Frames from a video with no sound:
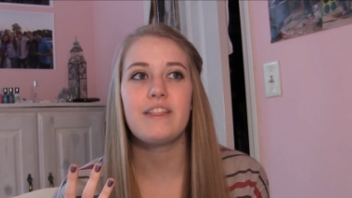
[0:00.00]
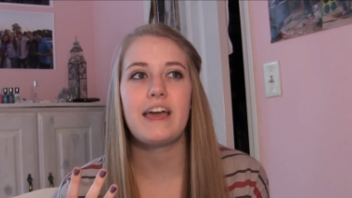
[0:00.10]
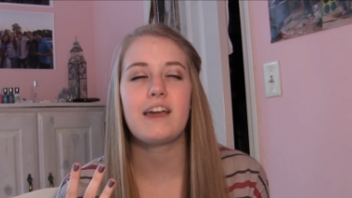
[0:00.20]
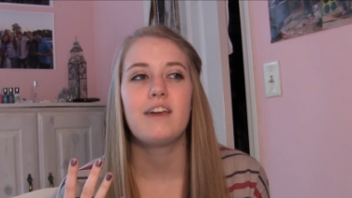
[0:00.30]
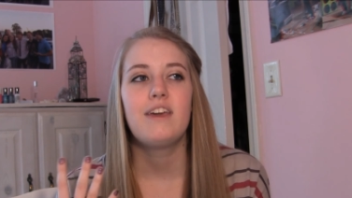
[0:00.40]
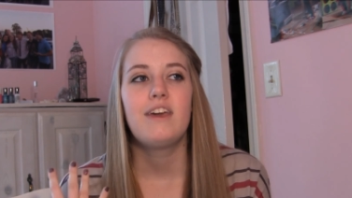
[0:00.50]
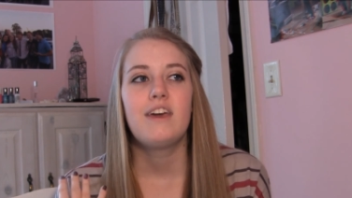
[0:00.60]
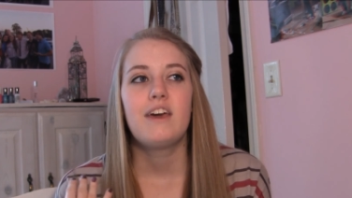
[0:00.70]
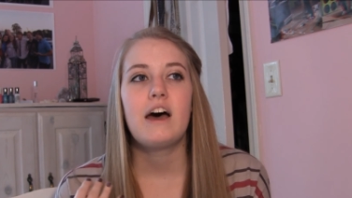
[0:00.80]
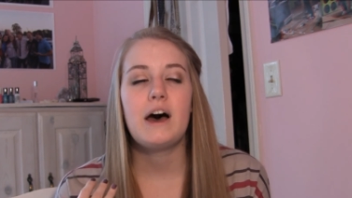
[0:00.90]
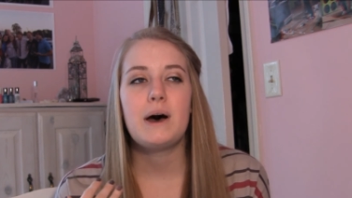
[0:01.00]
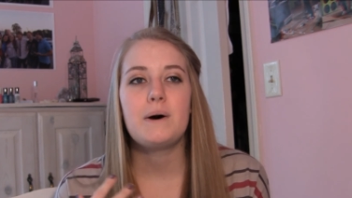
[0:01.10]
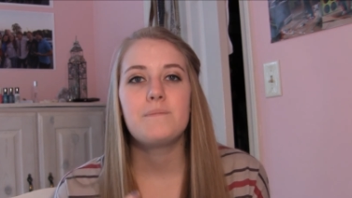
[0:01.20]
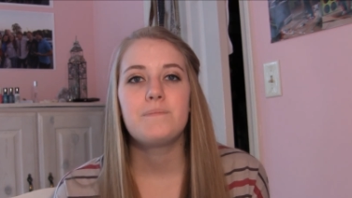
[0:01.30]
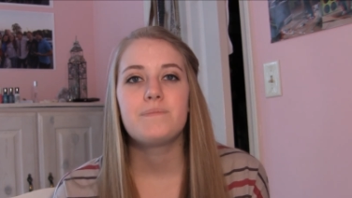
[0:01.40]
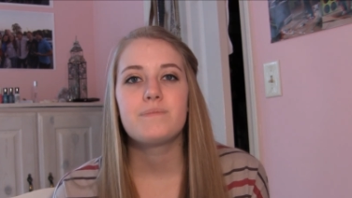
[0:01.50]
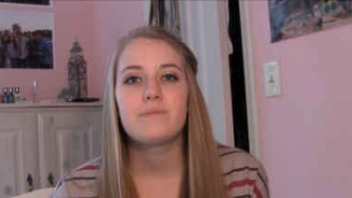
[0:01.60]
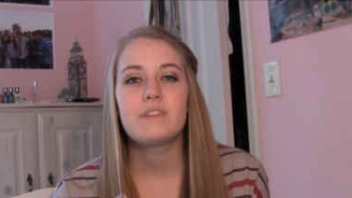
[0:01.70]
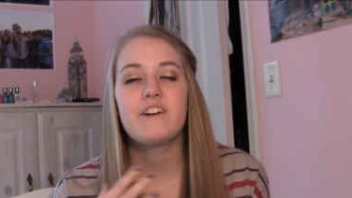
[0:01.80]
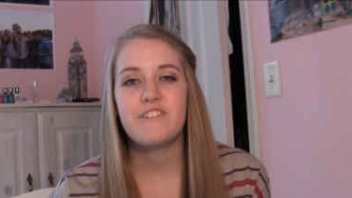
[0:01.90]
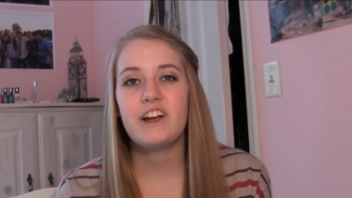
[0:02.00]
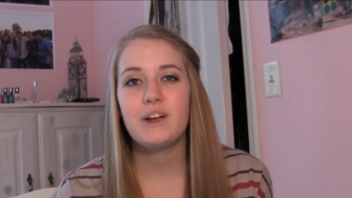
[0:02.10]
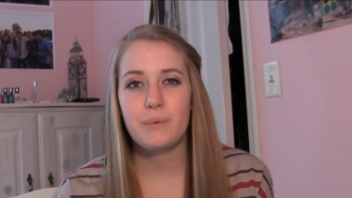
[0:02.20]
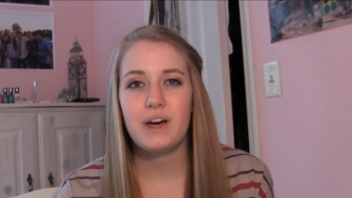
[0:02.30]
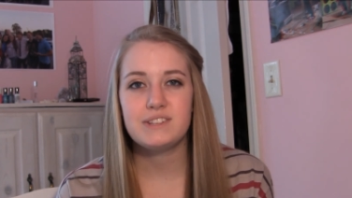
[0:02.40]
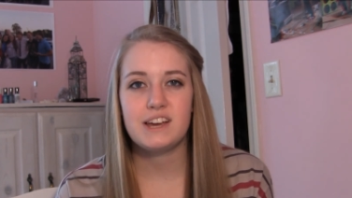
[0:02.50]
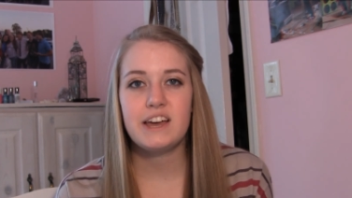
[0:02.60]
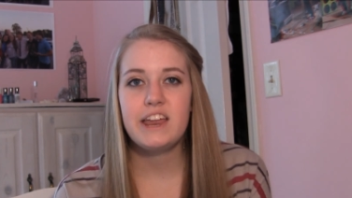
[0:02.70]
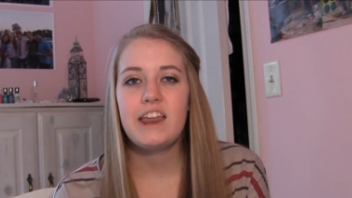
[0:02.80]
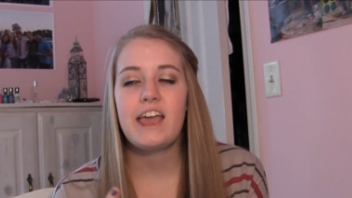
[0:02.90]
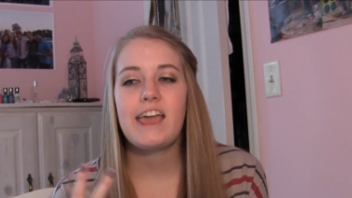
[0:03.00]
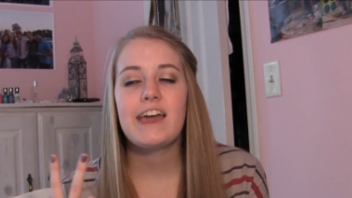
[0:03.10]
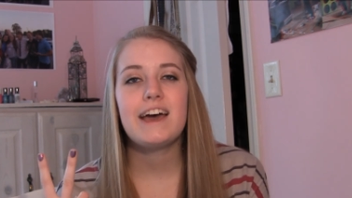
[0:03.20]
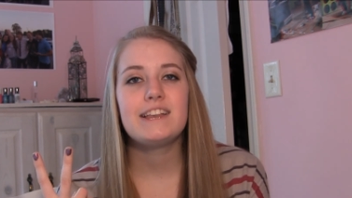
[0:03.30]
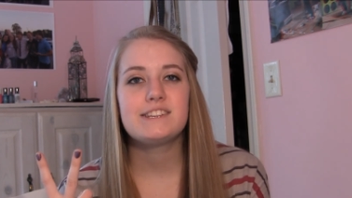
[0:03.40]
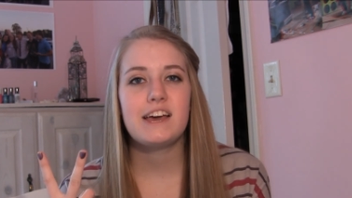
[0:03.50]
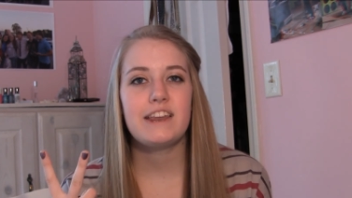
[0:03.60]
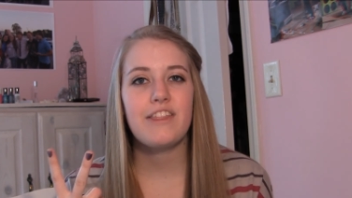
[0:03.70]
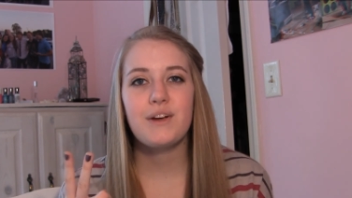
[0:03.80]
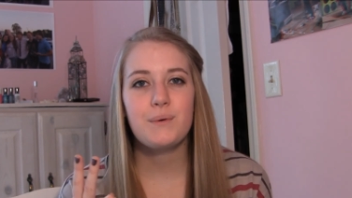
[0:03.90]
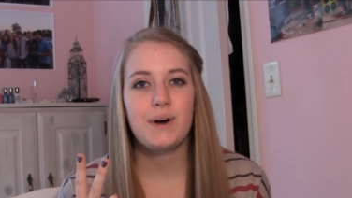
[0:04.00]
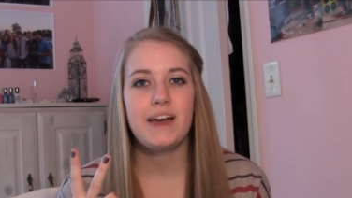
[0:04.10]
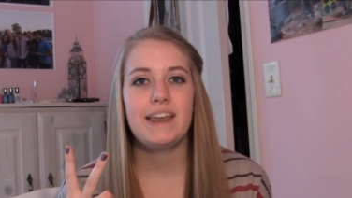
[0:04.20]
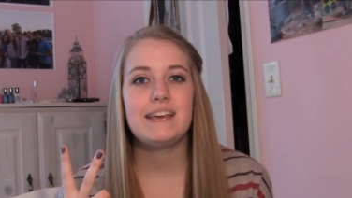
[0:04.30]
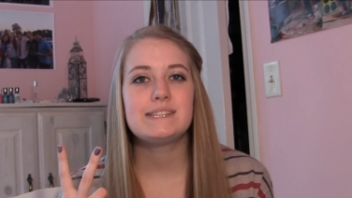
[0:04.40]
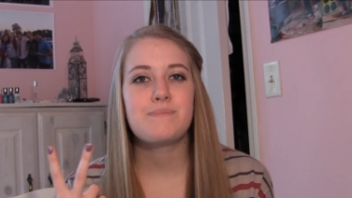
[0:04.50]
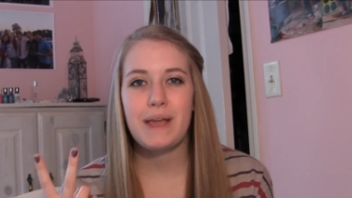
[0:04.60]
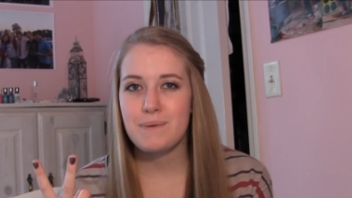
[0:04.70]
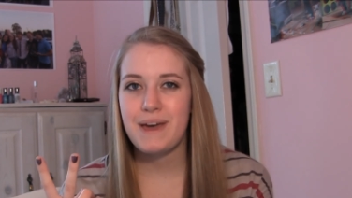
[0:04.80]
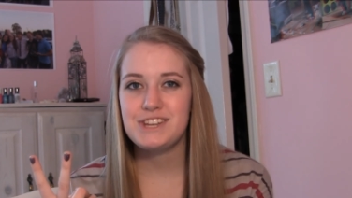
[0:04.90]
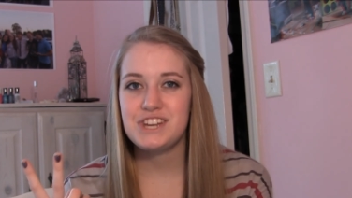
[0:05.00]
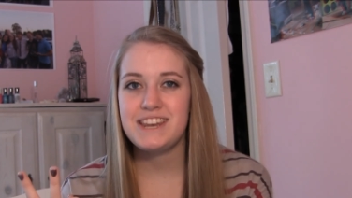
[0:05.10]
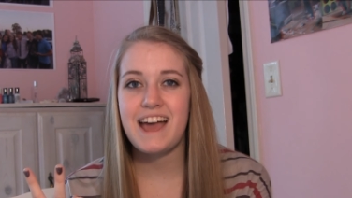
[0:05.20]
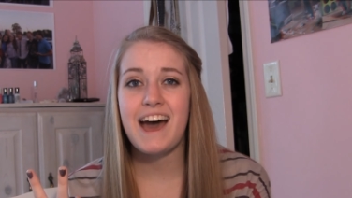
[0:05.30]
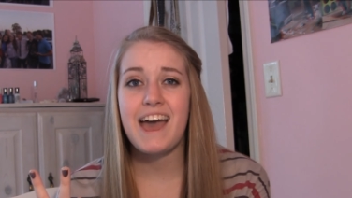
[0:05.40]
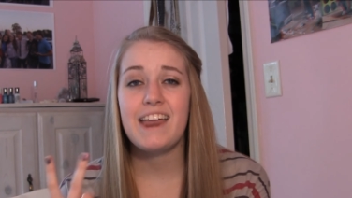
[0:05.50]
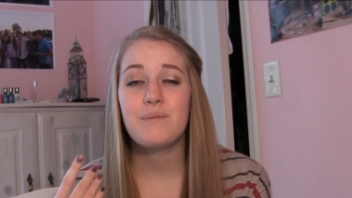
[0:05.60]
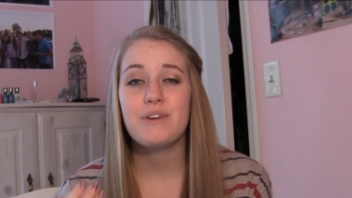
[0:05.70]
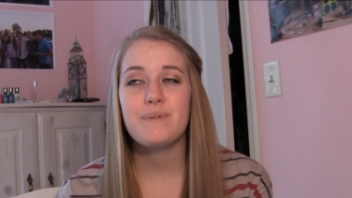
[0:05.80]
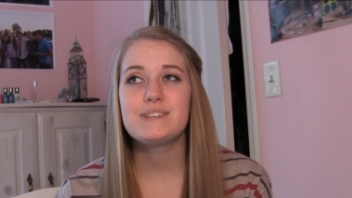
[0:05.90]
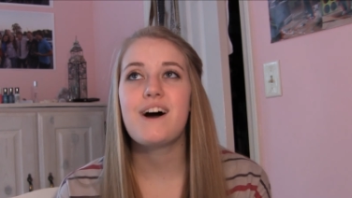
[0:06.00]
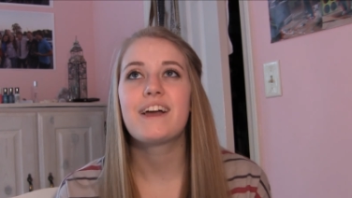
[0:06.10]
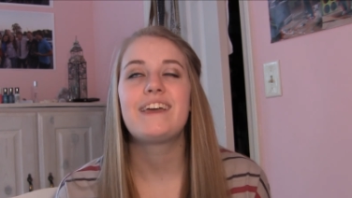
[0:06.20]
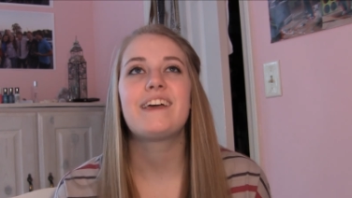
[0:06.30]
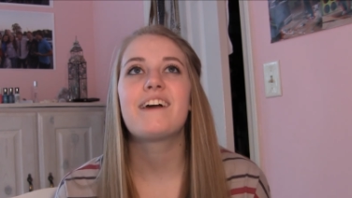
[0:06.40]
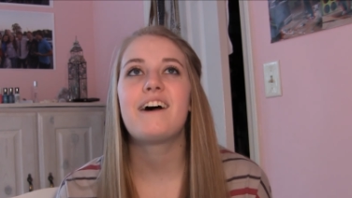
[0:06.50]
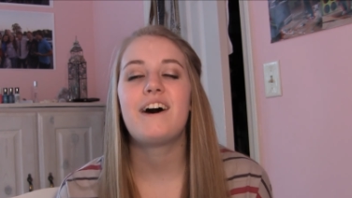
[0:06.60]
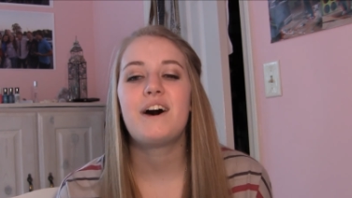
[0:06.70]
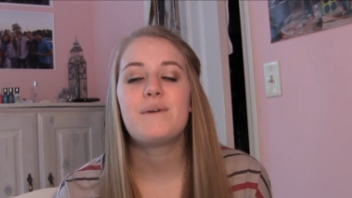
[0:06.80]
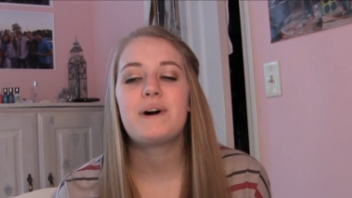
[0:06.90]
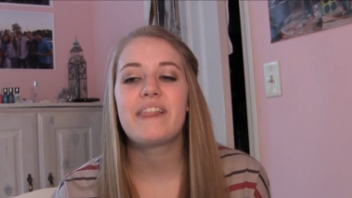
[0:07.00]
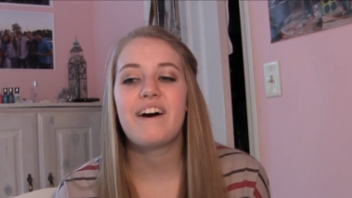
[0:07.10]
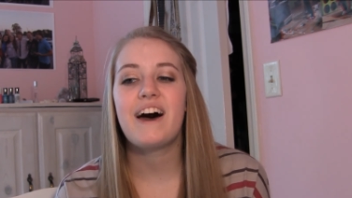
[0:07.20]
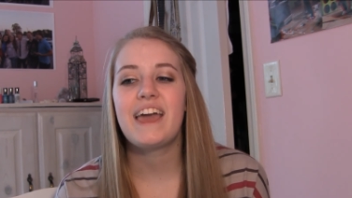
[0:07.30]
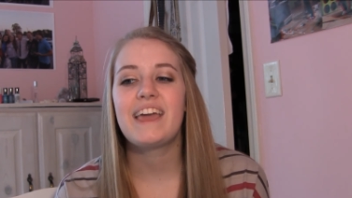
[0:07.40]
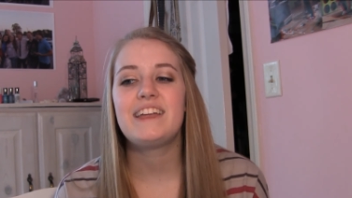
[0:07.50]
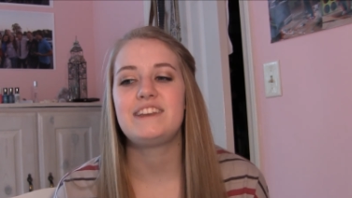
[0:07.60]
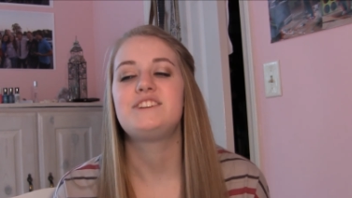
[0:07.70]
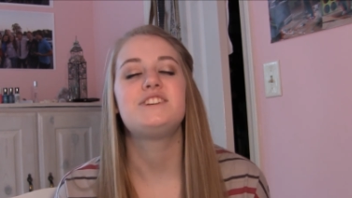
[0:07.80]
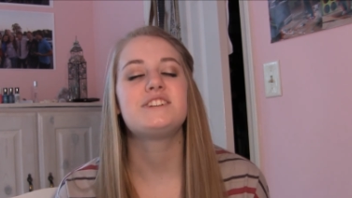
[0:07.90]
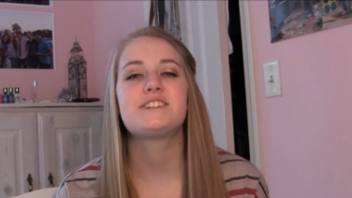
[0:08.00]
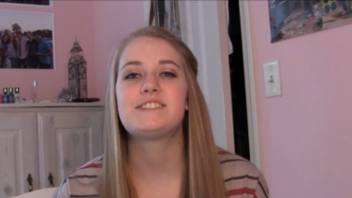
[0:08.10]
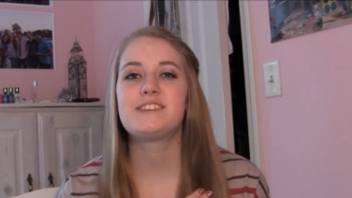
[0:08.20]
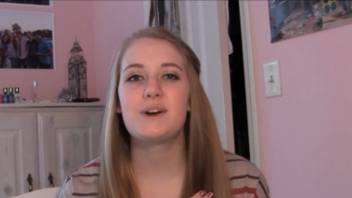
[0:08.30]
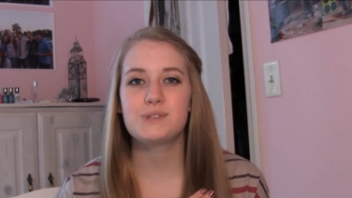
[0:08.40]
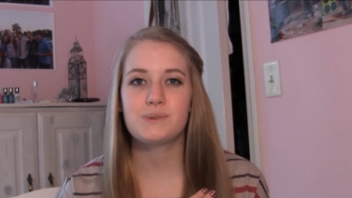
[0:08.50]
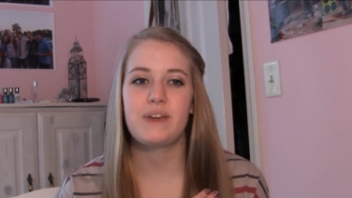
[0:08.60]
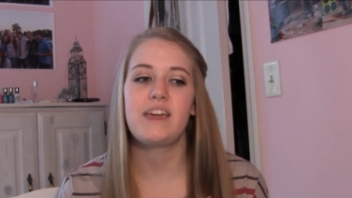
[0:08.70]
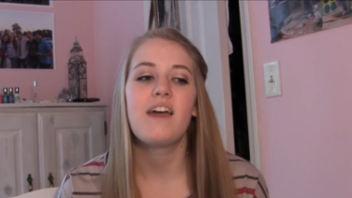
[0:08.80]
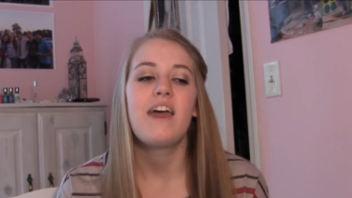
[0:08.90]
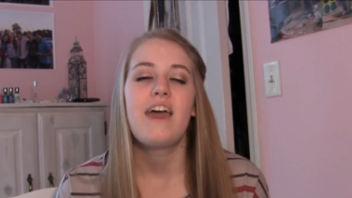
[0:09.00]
like they're very well done. And another one is Makeup by Gen 9. We've been talking a lot, and she's just so sweet,